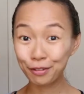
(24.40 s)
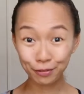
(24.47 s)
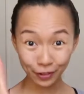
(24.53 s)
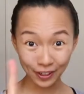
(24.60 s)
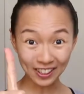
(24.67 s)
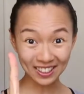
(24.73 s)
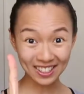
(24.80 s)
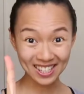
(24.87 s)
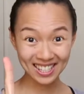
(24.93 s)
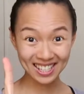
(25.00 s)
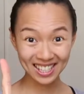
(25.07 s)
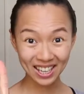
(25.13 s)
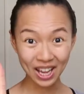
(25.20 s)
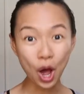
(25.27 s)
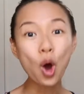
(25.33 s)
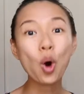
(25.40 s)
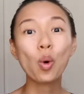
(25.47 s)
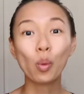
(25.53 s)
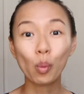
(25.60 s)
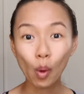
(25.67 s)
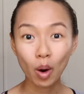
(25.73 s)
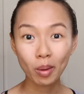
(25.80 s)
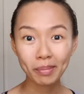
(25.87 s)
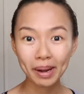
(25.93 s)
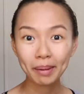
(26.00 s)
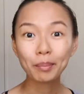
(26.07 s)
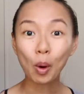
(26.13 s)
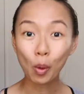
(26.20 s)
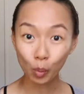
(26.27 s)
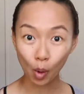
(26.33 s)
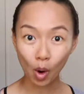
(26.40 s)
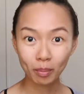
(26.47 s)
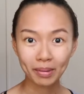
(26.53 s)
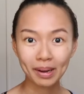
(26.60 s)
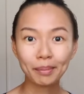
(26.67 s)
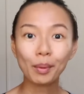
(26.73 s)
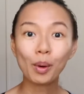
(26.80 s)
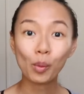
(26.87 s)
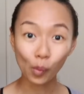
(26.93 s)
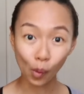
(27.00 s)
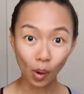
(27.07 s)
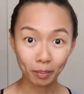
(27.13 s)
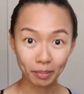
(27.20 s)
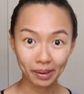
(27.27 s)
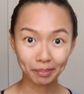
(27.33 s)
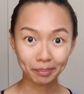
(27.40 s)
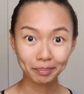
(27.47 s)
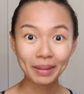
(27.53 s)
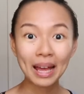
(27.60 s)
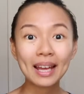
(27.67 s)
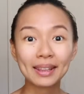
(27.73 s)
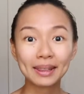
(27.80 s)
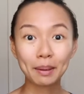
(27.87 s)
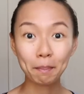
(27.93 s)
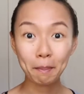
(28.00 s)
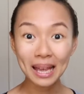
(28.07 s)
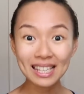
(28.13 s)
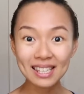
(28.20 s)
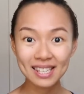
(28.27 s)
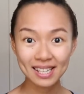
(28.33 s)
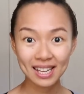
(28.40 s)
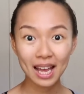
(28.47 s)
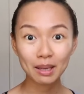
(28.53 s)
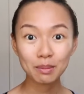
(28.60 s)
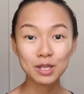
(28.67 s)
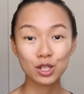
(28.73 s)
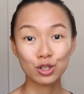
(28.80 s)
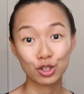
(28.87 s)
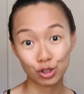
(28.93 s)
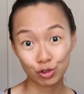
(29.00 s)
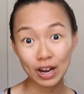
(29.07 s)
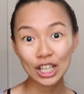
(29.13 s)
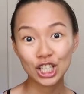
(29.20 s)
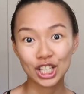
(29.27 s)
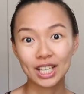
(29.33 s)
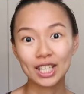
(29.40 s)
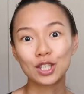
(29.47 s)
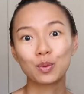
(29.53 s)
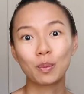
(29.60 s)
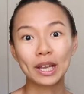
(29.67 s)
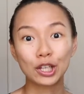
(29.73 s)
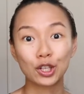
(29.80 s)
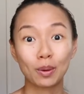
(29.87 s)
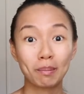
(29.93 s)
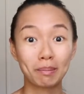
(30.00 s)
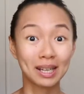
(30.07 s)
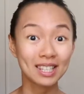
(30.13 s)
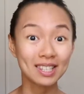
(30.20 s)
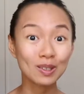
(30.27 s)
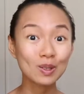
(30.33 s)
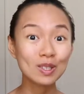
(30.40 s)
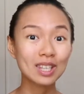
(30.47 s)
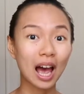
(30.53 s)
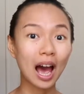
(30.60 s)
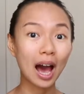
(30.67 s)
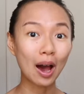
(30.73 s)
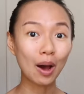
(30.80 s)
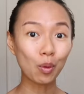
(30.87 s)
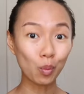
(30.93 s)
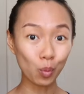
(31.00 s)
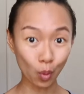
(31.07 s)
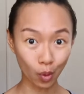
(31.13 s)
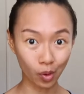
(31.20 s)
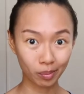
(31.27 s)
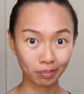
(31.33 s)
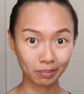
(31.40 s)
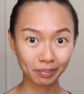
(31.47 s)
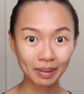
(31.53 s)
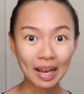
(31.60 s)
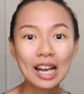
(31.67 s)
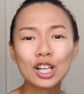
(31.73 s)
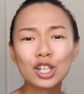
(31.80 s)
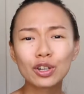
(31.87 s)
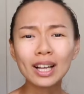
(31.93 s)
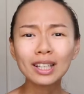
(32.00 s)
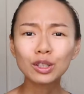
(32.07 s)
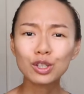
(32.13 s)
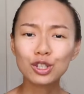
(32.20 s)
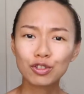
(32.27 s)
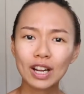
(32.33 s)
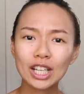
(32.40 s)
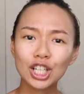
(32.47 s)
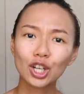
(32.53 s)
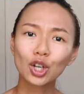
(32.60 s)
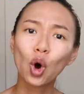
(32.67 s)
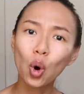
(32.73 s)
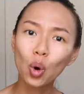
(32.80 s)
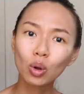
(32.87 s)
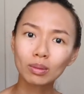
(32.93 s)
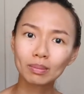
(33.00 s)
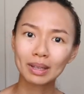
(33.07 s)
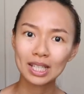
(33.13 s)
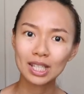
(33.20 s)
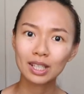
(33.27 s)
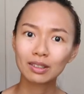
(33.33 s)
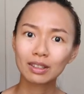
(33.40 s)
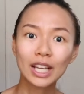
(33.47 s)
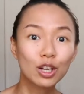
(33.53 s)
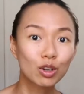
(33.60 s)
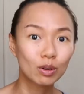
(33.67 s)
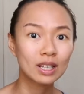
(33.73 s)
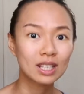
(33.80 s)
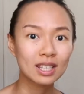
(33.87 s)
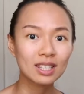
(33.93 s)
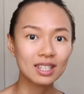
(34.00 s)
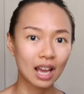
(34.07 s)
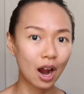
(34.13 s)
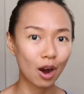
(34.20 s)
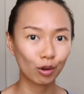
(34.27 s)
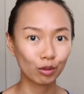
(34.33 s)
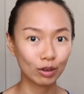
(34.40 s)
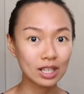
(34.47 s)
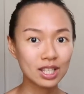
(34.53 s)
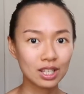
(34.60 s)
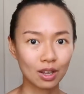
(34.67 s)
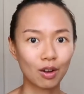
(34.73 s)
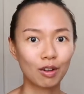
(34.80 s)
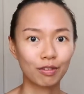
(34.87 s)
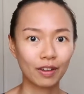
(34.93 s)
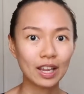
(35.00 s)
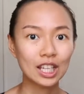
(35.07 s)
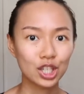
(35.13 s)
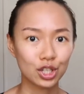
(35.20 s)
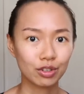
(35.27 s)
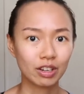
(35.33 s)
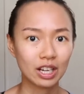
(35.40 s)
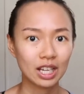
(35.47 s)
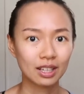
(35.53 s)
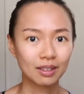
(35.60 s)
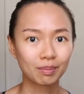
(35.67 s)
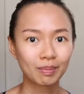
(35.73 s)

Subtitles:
First, warm up. The best times to stretch is when your muscles are warm. Trying to stretch a cold muscle increases our risk of injury.